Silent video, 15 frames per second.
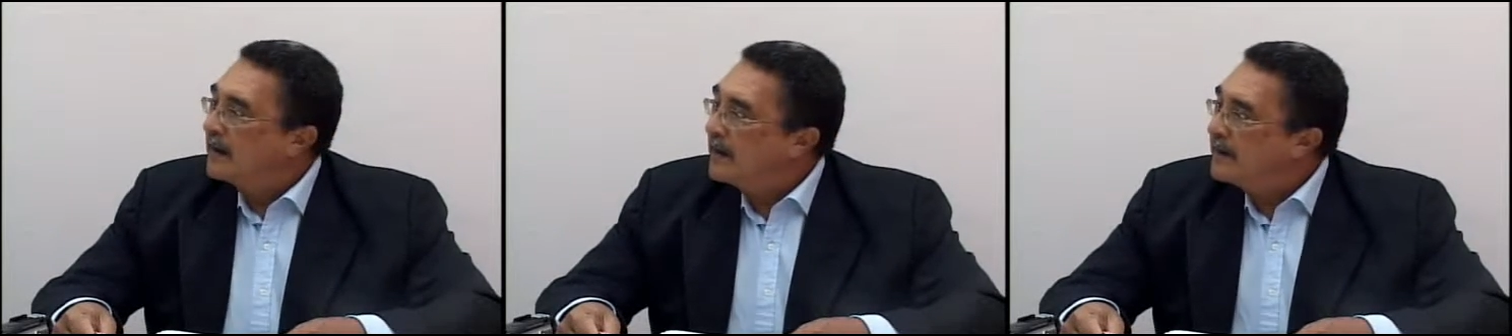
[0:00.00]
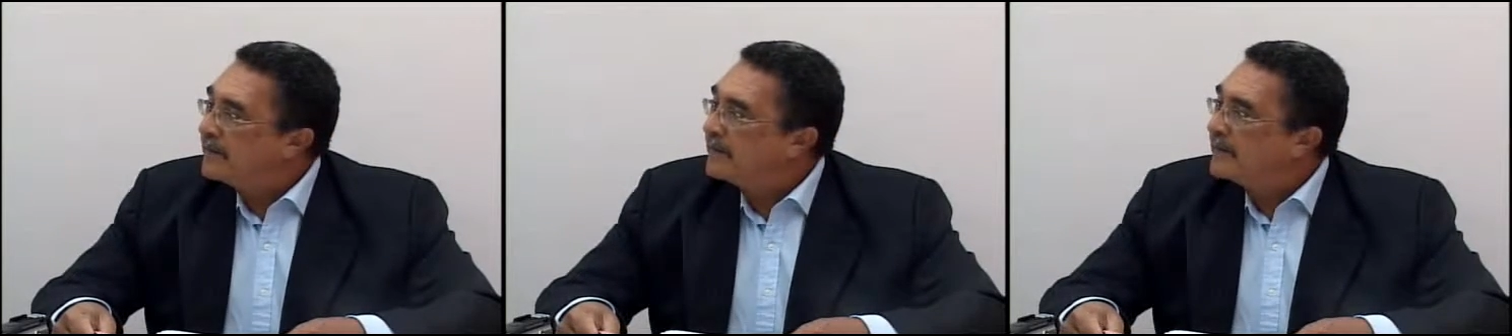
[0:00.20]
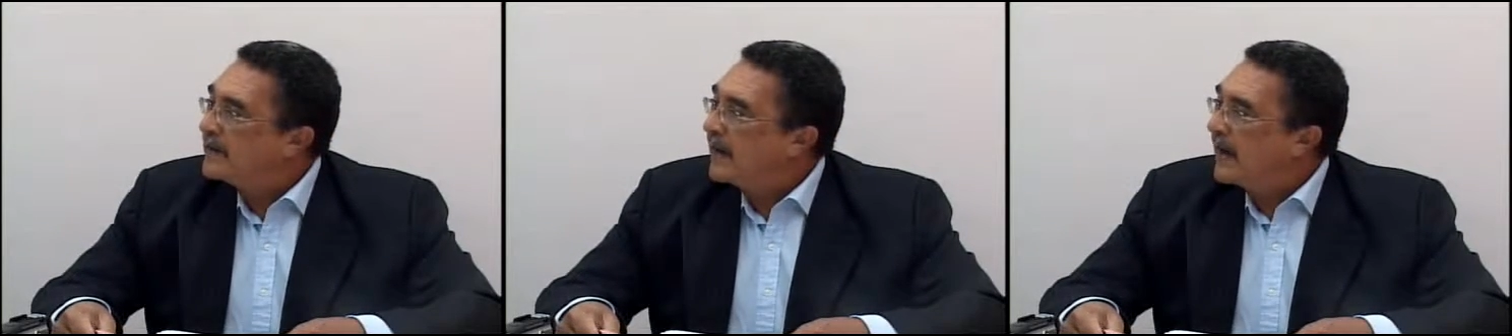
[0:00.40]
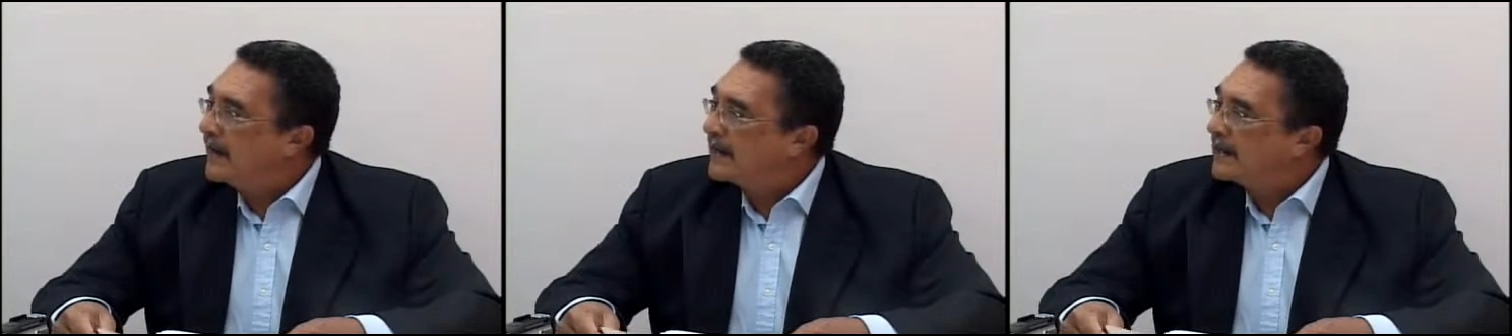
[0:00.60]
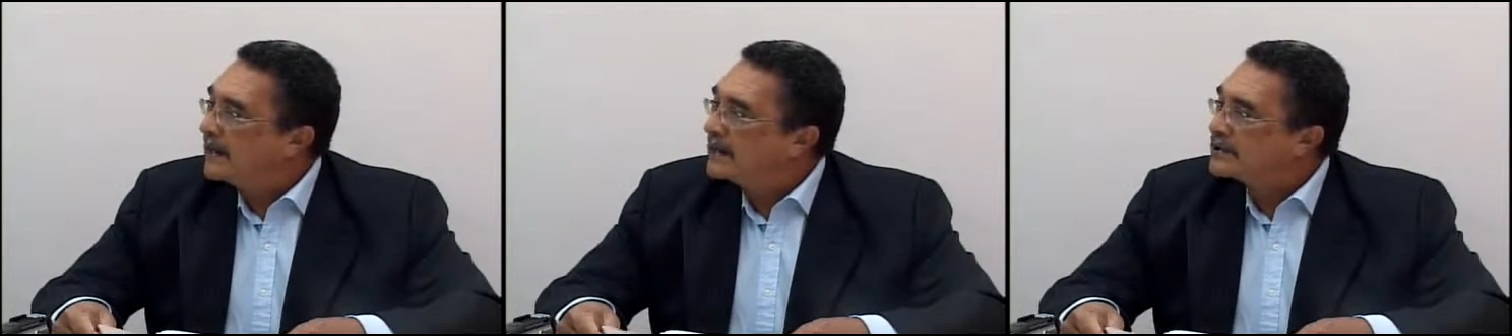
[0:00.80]
If the
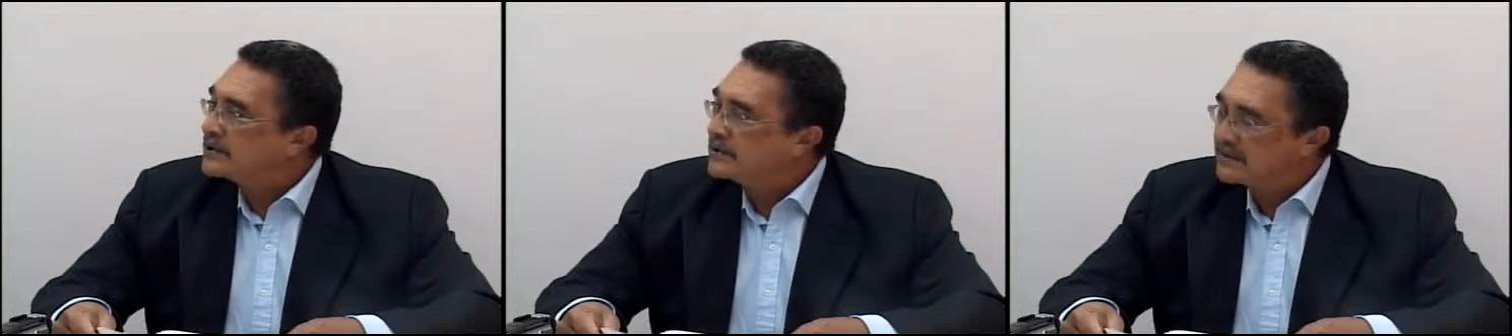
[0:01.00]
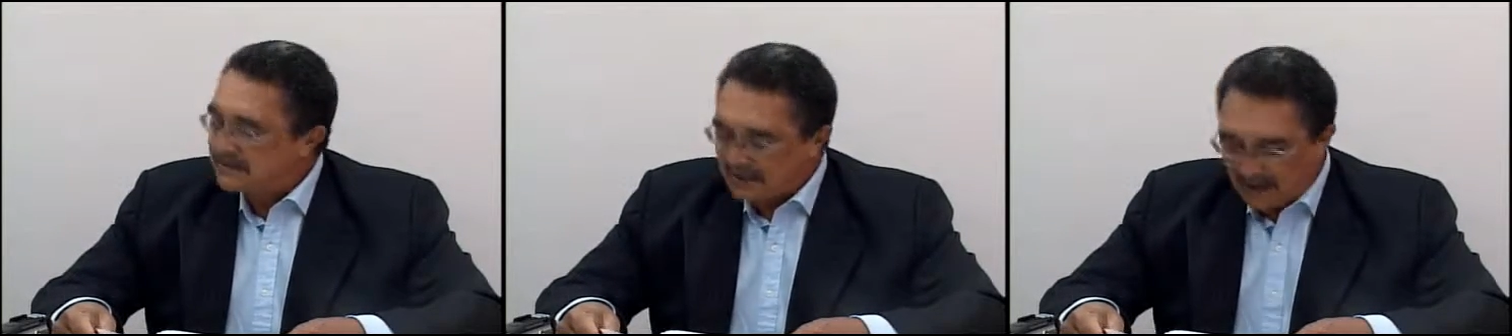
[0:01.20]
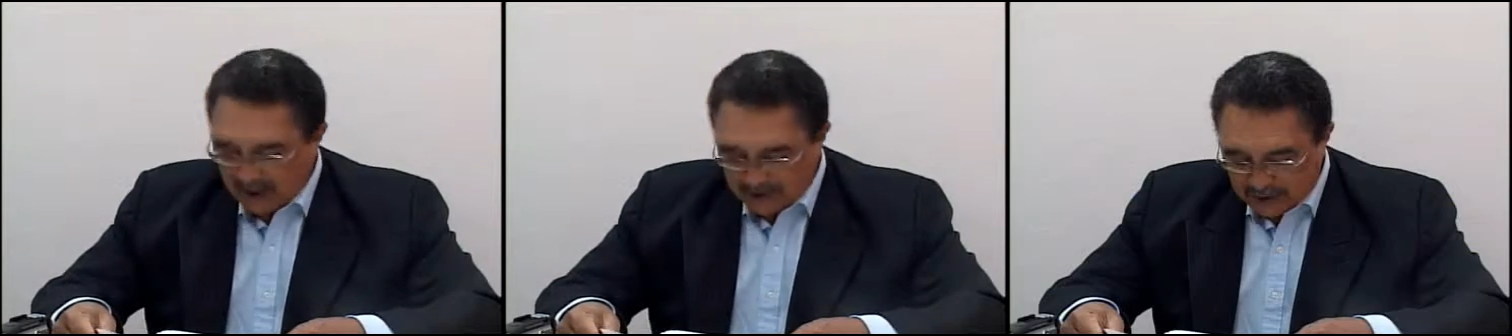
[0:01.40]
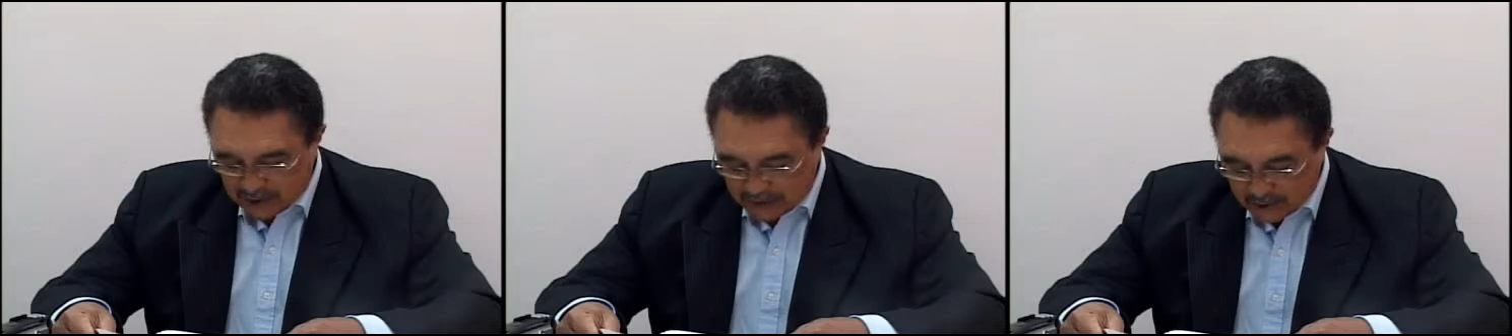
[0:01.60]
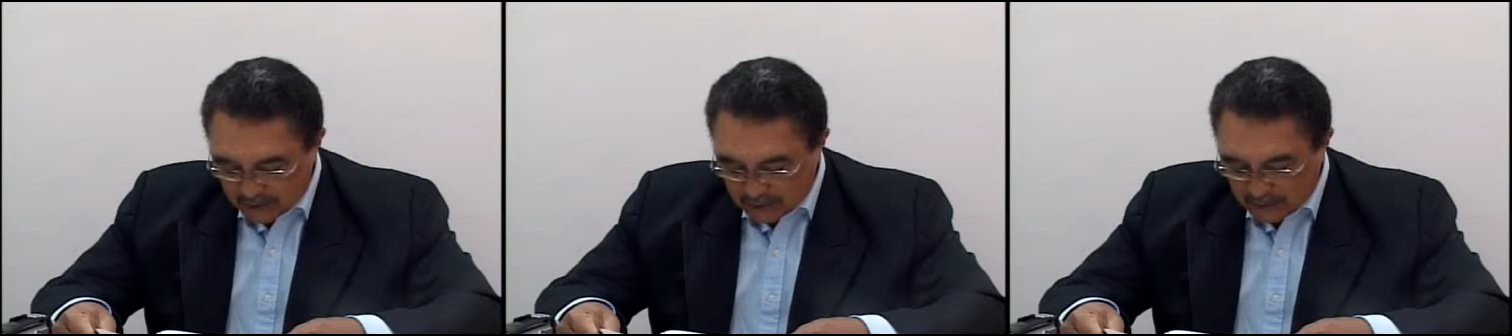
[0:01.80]
allegations are
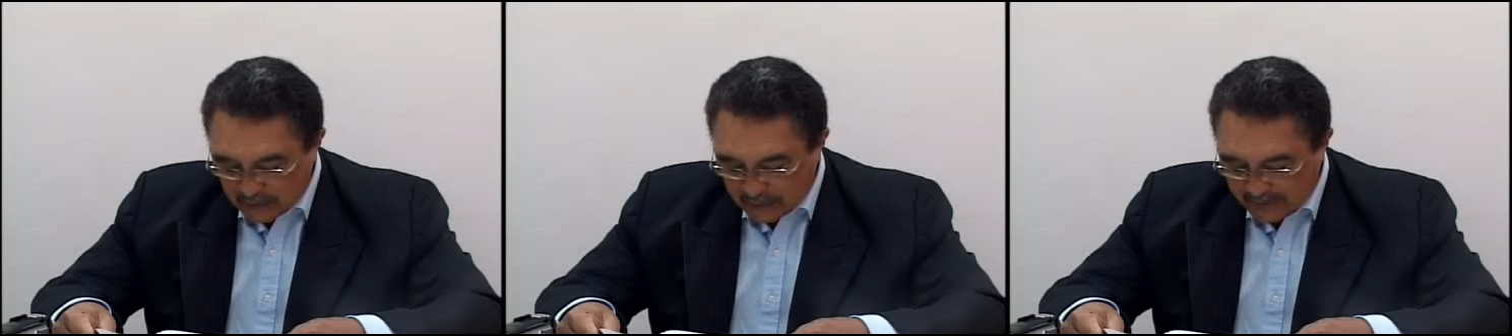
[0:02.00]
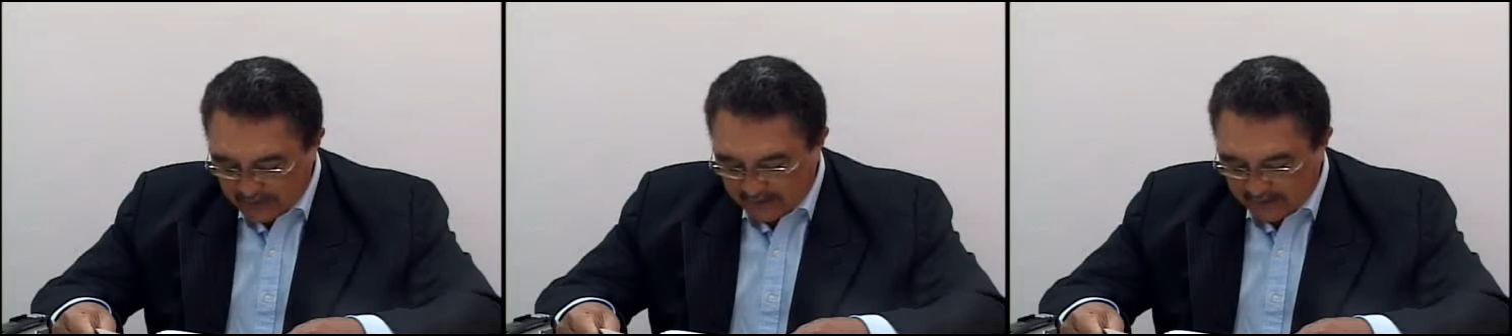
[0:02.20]
true,